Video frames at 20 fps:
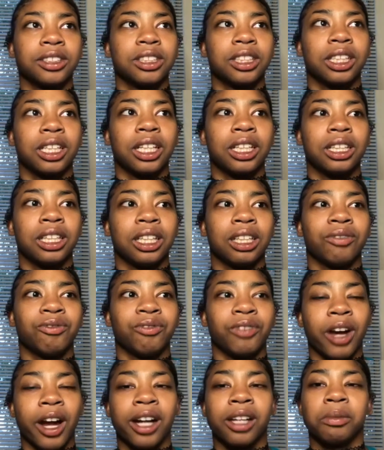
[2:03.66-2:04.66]
And the
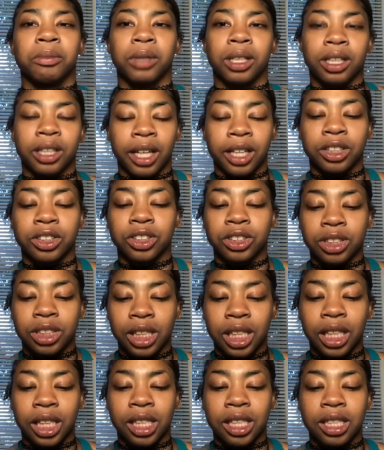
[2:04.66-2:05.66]
environment that you're
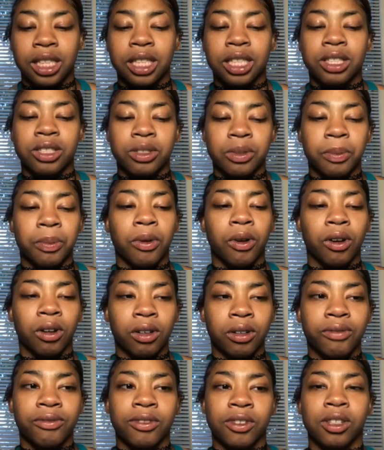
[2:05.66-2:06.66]
in is a
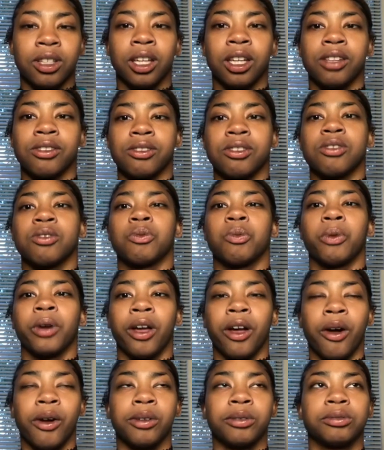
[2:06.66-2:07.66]
part of the dance as
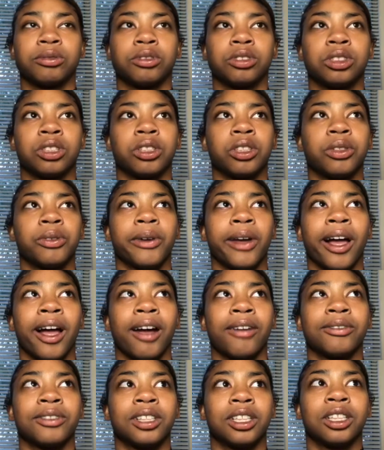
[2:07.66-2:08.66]
well. So you
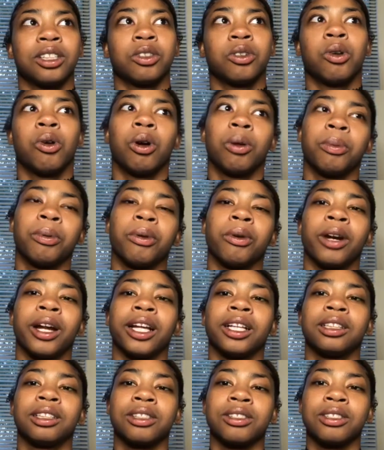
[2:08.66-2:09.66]
have to
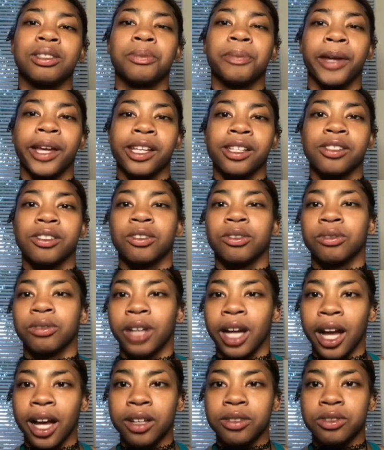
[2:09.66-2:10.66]
incorporate the space
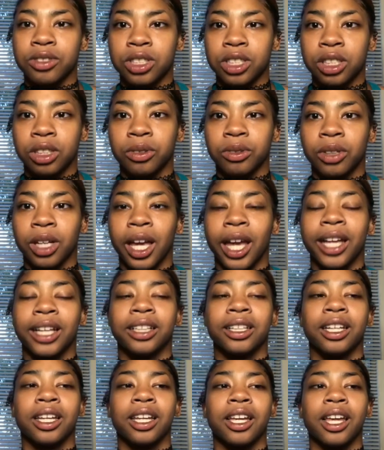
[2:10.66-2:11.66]
around you
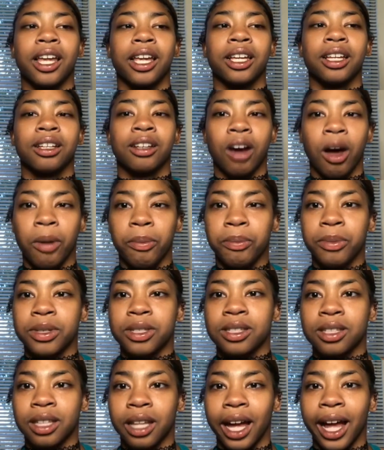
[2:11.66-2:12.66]
and
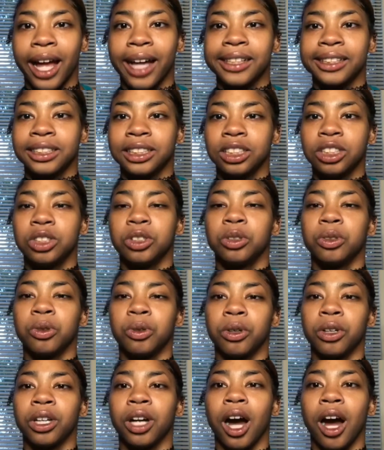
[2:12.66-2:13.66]
encompass that in your
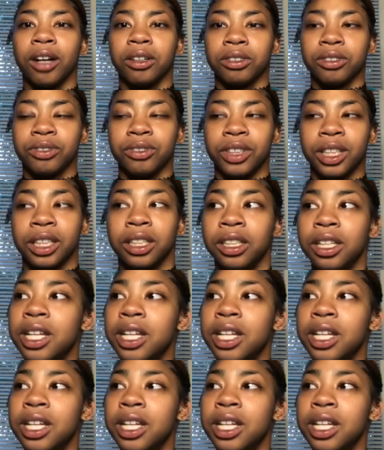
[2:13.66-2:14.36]
choreography.